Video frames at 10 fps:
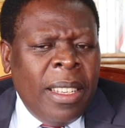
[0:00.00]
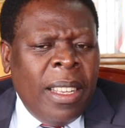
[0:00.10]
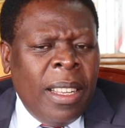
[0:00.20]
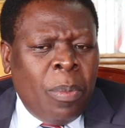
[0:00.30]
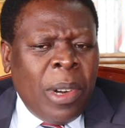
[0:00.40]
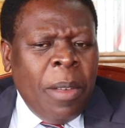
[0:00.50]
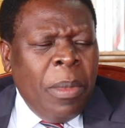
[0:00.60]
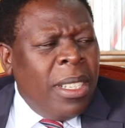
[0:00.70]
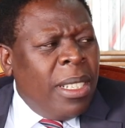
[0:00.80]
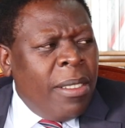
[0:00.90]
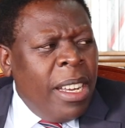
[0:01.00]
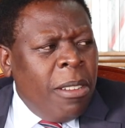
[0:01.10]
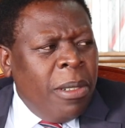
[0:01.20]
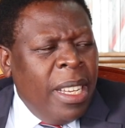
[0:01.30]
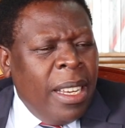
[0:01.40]
and Prime Minister
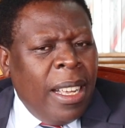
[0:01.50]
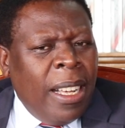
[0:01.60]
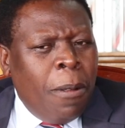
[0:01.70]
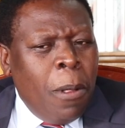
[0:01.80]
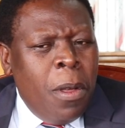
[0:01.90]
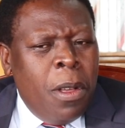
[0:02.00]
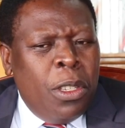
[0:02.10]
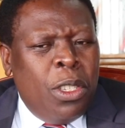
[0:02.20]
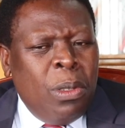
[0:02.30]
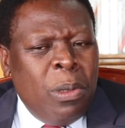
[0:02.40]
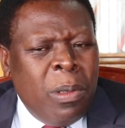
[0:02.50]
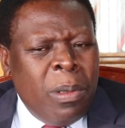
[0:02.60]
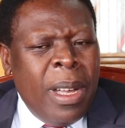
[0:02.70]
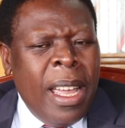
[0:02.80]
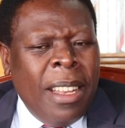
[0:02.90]
Raila Odinga,
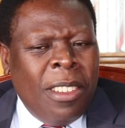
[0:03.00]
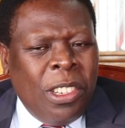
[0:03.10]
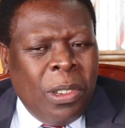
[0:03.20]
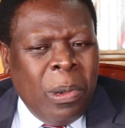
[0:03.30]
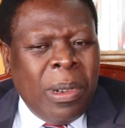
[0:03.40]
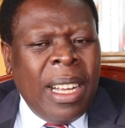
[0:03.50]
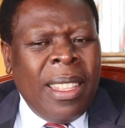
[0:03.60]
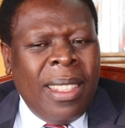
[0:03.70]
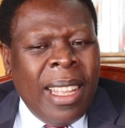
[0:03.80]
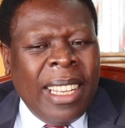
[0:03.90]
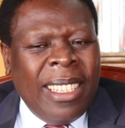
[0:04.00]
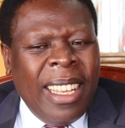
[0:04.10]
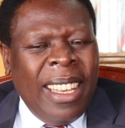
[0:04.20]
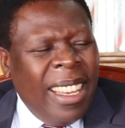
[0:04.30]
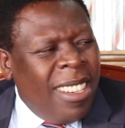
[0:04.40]
to ensure that
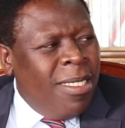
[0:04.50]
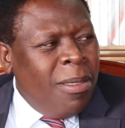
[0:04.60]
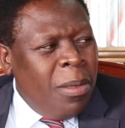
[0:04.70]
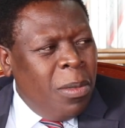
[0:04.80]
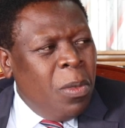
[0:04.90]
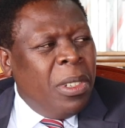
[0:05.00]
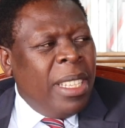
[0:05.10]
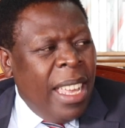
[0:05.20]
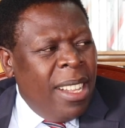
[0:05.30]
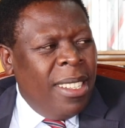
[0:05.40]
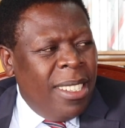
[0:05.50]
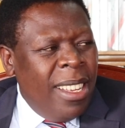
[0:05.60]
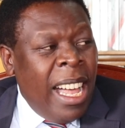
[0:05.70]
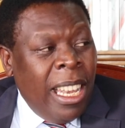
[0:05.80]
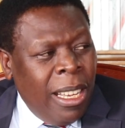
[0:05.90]
election was held.
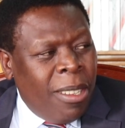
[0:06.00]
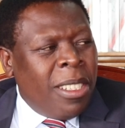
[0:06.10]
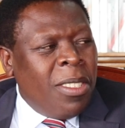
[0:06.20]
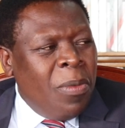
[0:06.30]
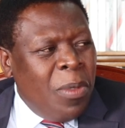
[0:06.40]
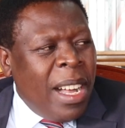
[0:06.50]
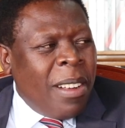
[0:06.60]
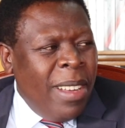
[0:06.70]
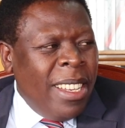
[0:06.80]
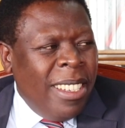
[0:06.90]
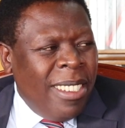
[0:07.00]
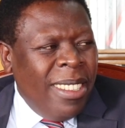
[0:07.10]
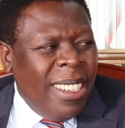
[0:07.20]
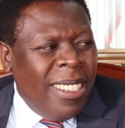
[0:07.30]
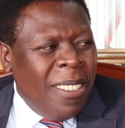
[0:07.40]
A lot of work went
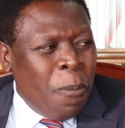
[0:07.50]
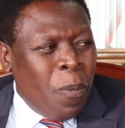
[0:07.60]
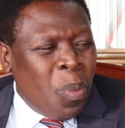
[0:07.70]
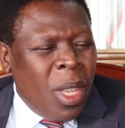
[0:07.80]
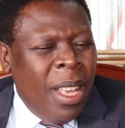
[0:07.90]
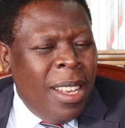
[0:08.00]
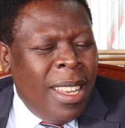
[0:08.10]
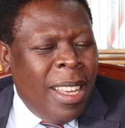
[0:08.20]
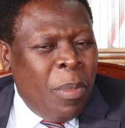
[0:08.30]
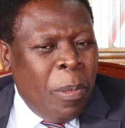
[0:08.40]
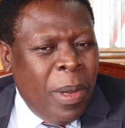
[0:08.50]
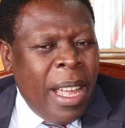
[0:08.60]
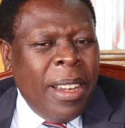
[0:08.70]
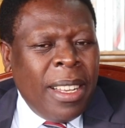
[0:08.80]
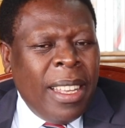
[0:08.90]
into it in uh,
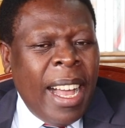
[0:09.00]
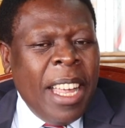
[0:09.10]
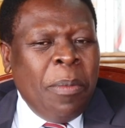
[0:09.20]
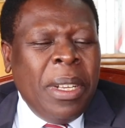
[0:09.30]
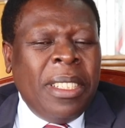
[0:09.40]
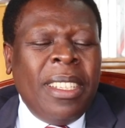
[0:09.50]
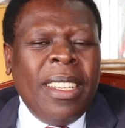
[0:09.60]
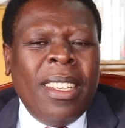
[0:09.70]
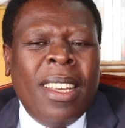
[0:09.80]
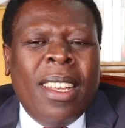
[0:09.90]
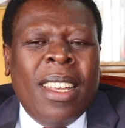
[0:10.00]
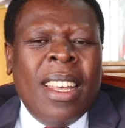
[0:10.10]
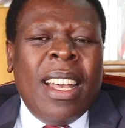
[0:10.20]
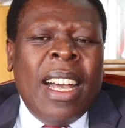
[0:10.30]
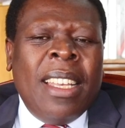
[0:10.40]
preparing the IBC
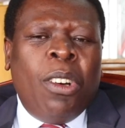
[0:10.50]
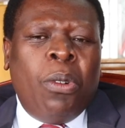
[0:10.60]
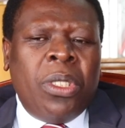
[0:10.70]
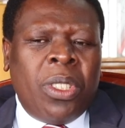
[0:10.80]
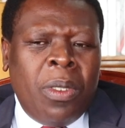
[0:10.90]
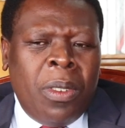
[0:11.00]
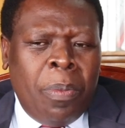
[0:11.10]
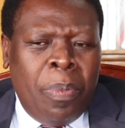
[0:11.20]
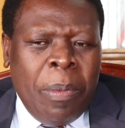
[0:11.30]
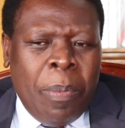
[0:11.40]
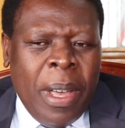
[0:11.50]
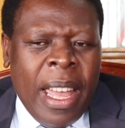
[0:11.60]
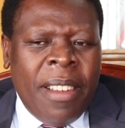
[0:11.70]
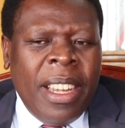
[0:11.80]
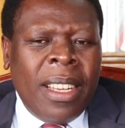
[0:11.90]
and also
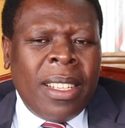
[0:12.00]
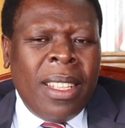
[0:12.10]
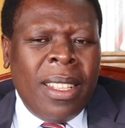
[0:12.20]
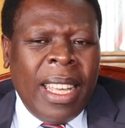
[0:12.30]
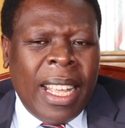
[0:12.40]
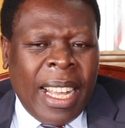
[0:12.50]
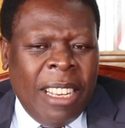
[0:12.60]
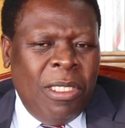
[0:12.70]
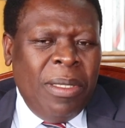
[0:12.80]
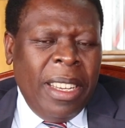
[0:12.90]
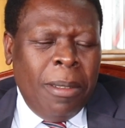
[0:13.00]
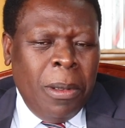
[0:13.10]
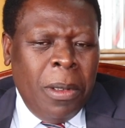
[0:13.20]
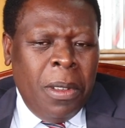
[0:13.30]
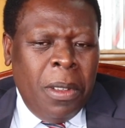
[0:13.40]
preparing the country
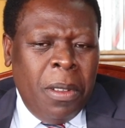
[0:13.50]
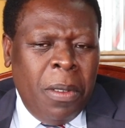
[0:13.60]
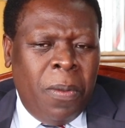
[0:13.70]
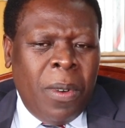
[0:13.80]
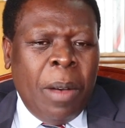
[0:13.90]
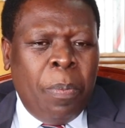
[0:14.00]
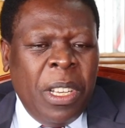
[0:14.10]
for a